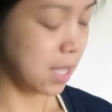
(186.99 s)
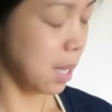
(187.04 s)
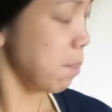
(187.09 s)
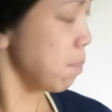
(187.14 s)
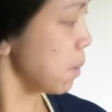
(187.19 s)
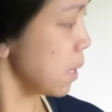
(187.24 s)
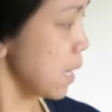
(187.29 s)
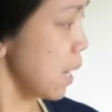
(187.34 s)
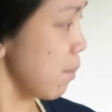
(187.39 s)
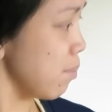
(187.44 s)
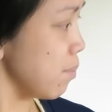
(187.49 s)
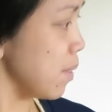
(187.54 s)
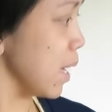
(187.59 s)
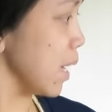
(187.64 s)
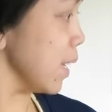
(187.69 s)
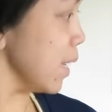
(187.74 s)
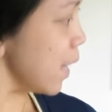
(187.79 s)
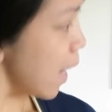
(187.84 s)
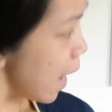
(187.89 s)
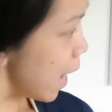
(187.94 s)
stepping up
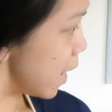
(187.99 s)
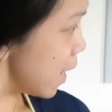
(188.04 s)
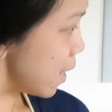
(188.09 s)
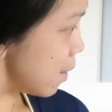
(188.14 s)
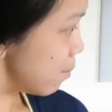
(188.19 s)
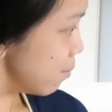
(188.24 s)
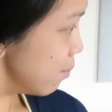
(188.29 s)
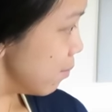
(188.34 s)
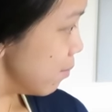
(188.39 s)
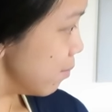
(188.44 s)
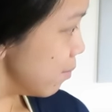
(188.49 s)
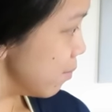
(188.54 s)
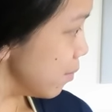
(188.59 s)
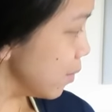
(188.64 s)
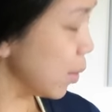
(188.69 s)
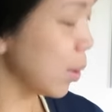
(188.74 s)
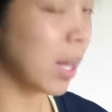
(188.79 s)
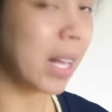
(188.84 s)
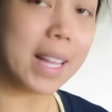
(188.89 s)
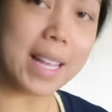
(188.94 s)
the game.
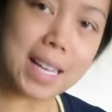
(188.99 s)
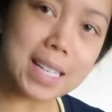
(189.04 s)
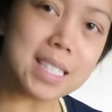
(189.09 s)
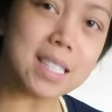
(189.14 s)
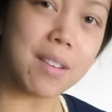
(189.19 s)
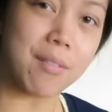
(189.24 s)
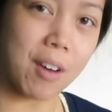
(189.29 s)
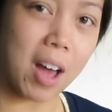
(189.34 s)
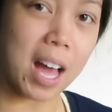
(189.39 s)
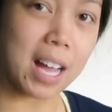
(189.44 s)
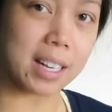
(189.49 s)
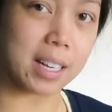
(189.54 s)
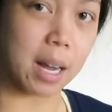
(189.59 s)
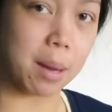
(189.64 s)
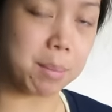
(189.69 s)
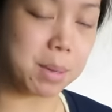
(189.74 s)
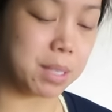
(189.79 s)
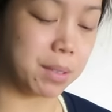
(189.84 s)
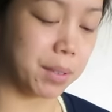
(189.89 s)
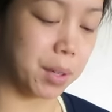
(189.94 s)
Well, I guess they've had
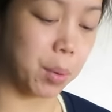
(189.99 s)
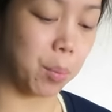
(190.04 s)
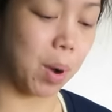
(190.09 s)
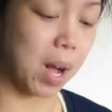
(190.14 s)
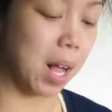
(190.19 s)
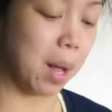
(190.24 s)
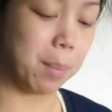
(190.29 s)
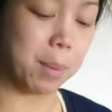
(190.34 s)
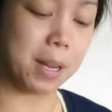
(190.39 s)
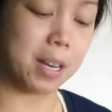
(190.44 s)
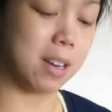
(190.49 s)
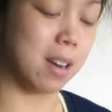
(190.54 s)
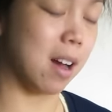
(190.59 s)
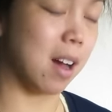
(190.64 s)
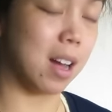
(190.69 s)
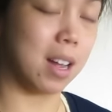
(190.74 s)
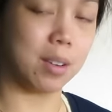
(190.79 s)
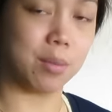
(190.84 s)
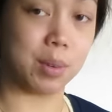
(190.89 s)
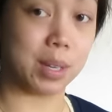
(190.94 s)
gummies for a while, but
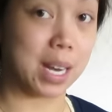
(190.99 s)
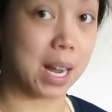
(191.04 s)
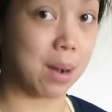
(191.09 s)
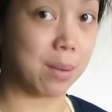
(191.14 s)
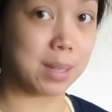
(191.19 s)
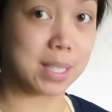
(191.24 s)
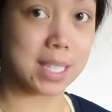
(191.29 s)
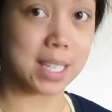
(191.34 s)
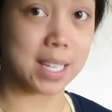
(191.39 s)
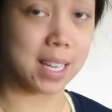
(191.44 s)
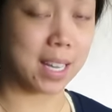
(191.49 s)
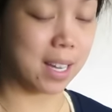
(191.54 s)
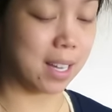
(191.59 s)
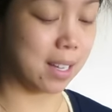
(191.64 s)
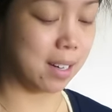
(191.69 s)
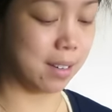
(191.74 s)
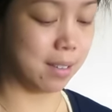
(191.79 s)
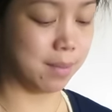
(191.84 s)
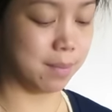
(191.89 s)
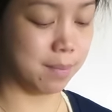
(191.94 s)
not when I was a kid.